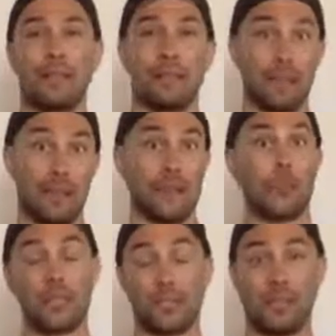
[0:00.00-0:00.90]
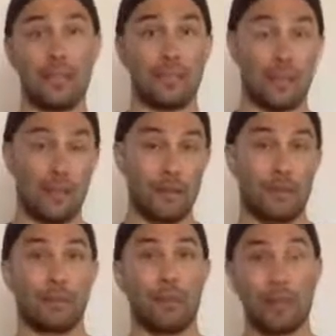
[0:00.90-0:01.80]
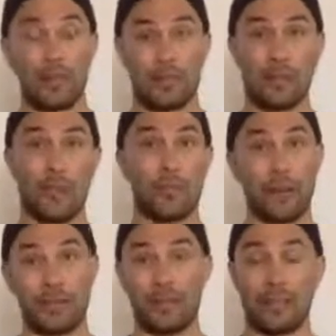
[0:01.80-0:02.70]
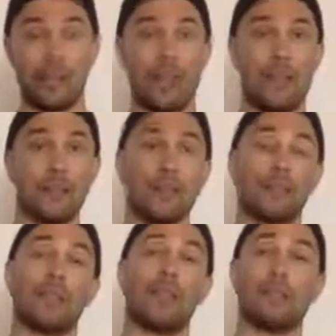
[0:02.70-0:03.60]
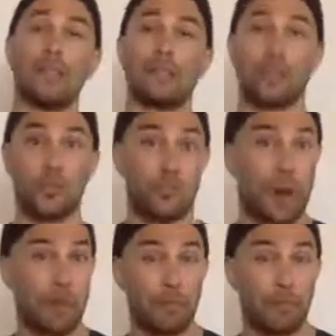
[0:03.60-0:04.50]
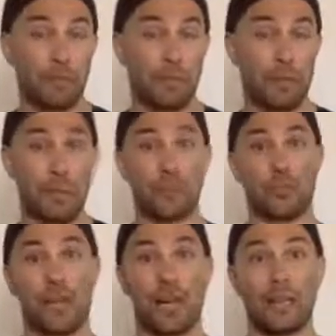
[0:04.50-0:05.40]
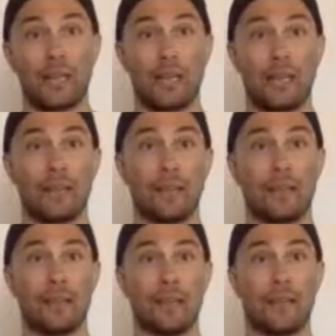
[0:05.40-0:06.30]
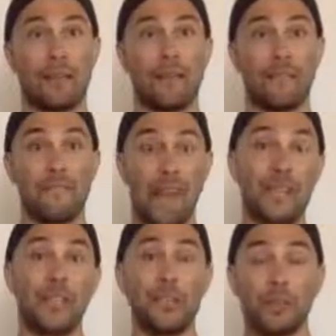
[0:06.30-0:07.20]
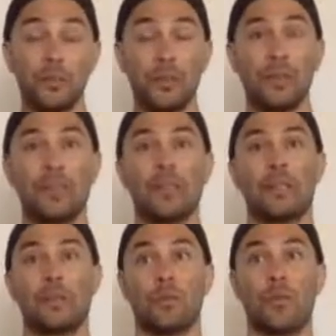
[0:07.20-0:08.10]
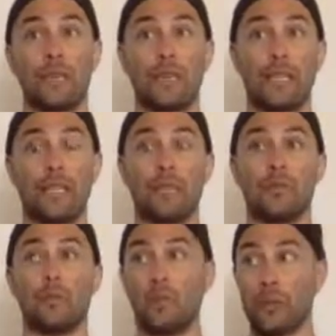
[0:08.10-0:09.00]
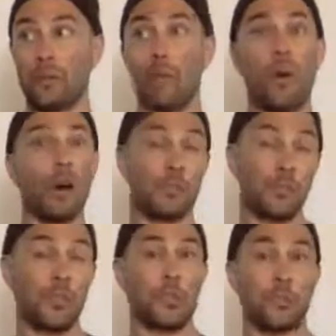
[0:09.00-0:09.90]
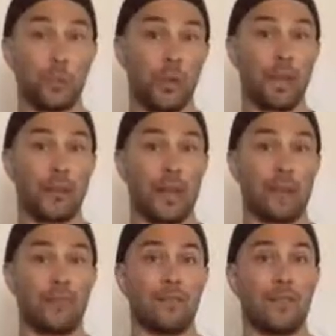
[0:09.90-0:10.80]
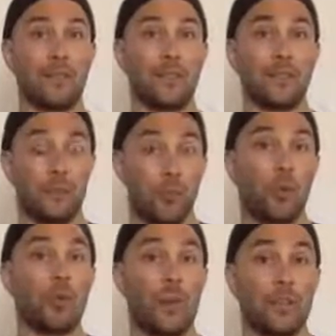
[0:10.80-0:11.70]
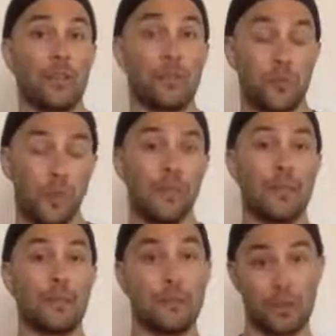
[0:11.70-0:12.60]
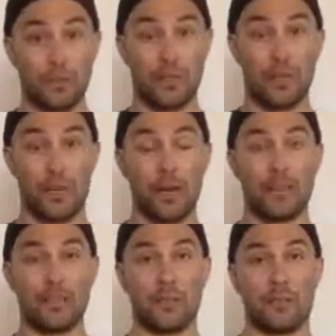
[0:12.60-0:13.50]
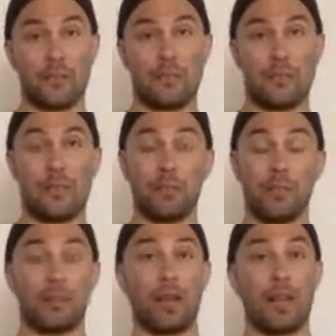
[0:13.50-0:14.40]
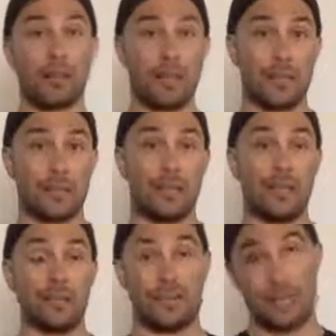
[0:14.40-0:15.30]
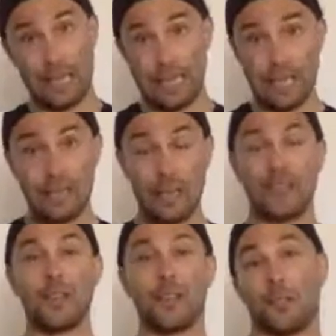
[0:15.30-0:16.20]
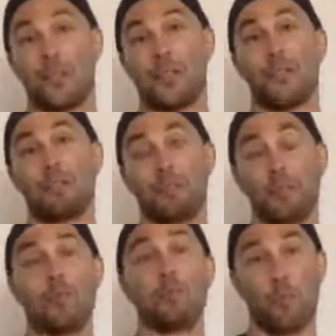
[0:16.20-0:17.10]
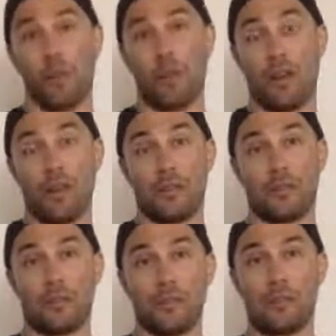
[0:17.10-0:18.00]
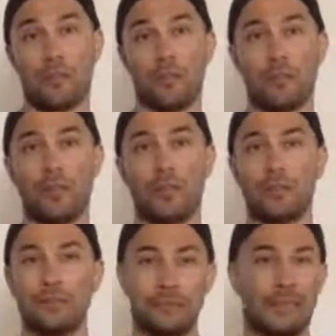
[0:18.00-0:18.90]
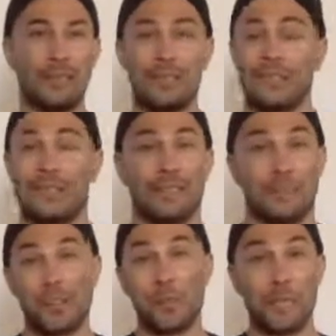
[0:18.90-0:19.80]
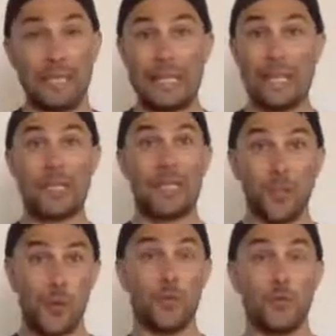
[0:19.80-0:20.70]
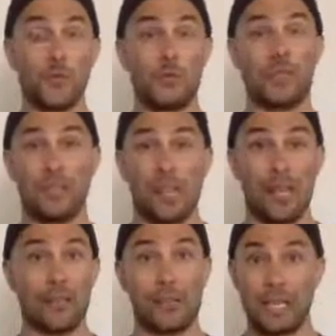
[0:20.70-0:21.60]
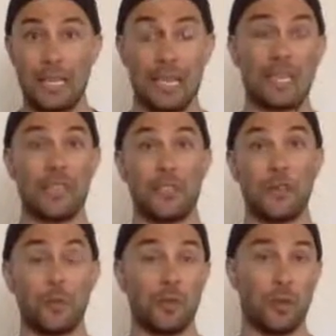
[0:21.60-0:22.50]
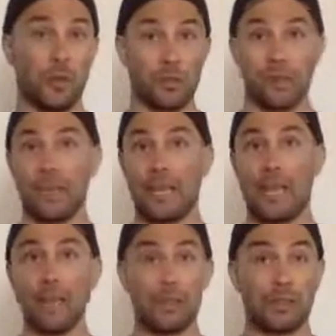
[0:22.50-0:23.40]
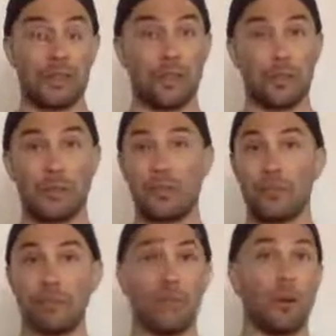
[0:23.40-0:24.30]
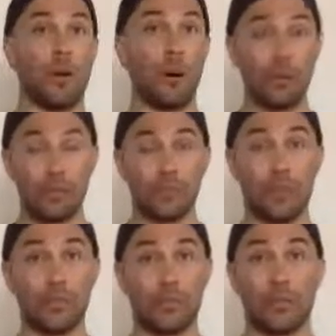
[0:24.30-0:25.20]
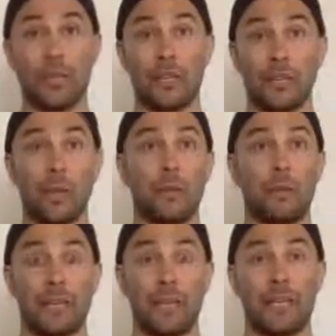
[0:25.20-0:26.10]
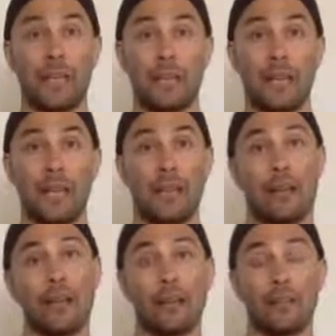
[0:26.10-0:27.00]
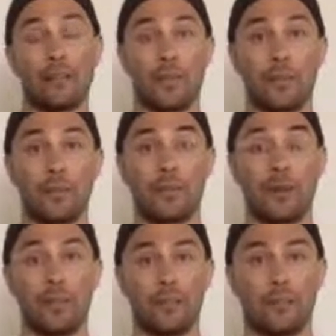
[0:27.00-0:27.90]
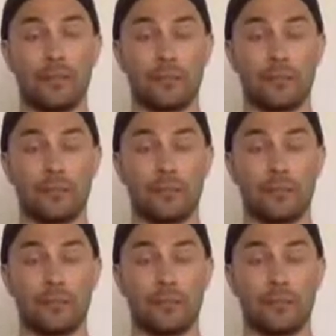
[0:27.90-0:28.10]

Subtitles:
the digestive enzymes, right? As we break things down and our kidneys extract like value, we want to work with that. And so the more water you drink, the better your body is going to be able to process things in so that you can put more out into the world. And don't we need you today? We need you in the world able to contribute to all of our greater well-being and health, our perspective.